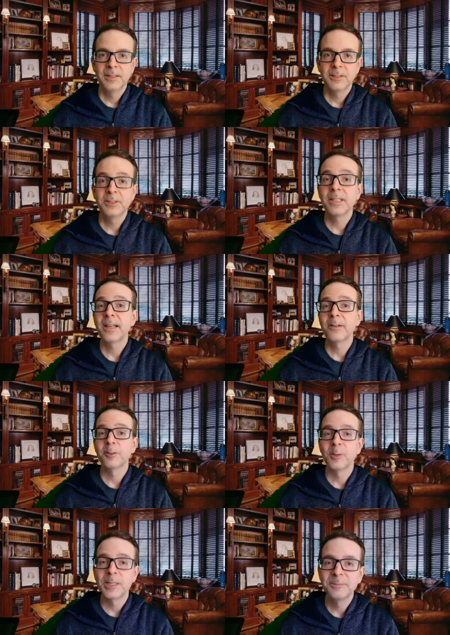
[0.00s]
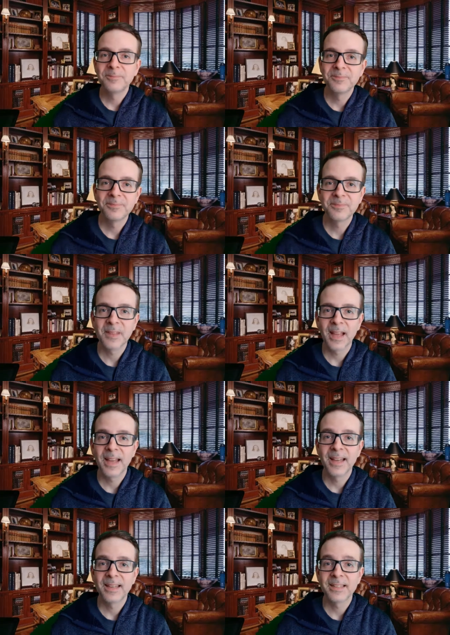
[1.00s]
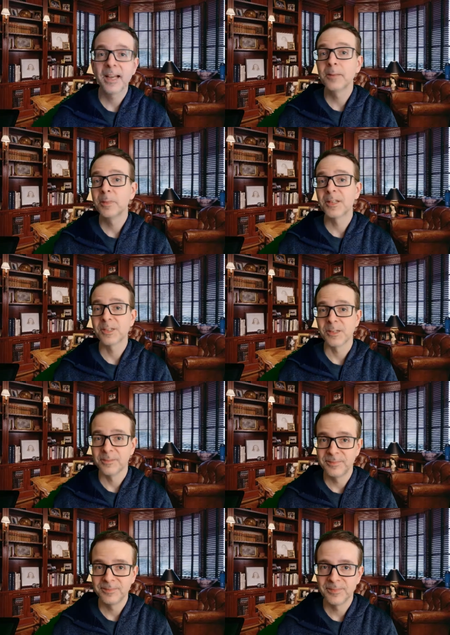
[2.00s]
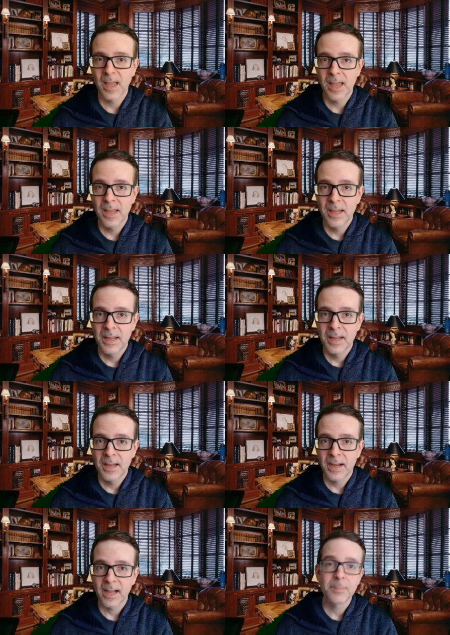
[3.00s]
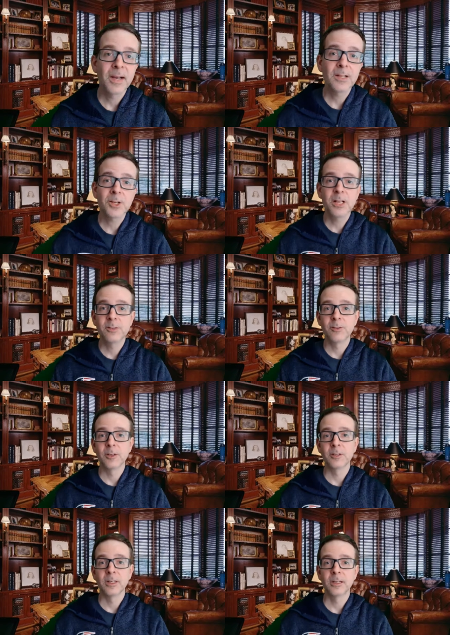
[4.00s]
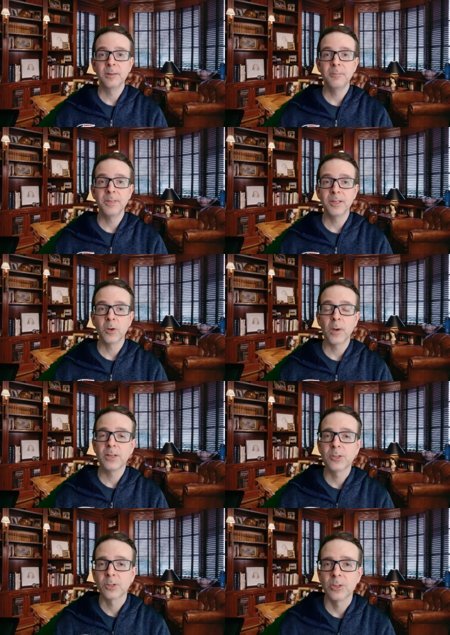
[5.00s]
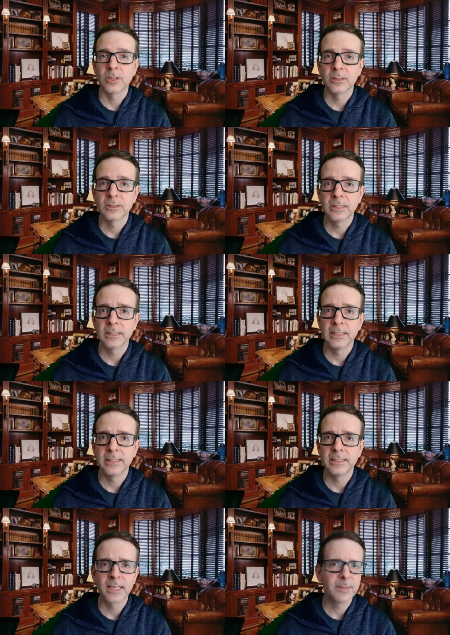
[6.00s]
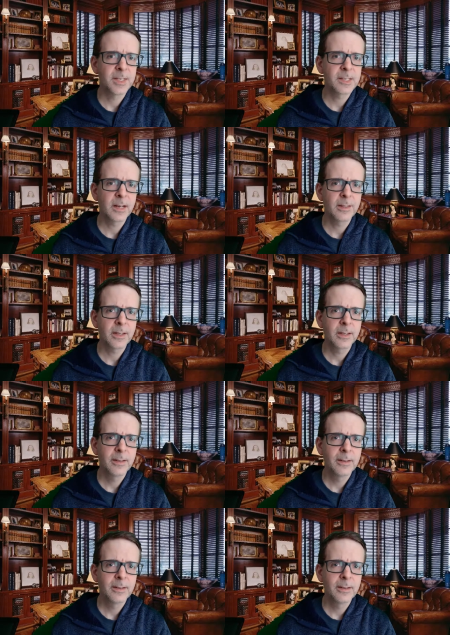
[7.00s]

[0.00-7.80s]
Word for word: Good day, everyone, and God bless you. I apologize for being away so long. Uh, did I miss anything?